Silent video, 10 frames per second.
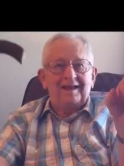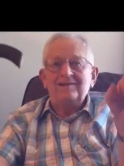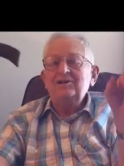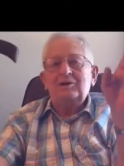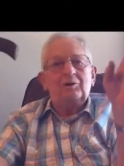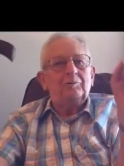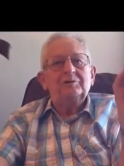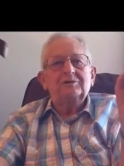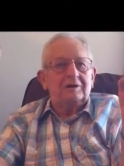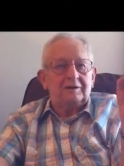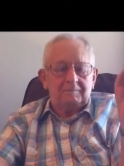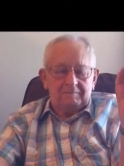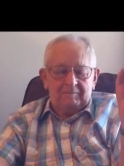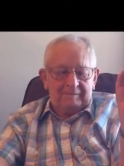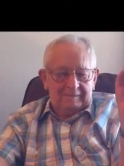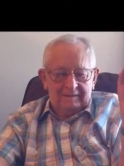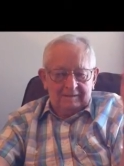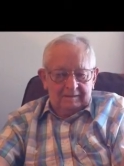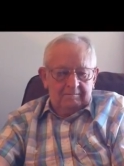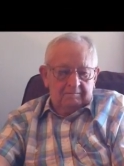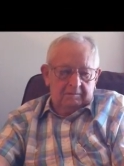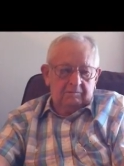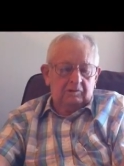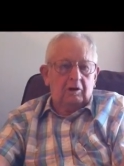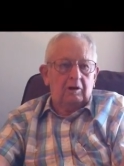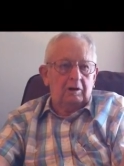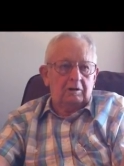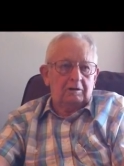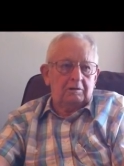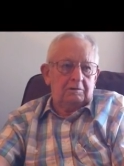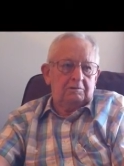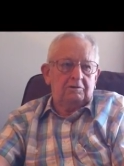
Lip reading: And you'd always get $1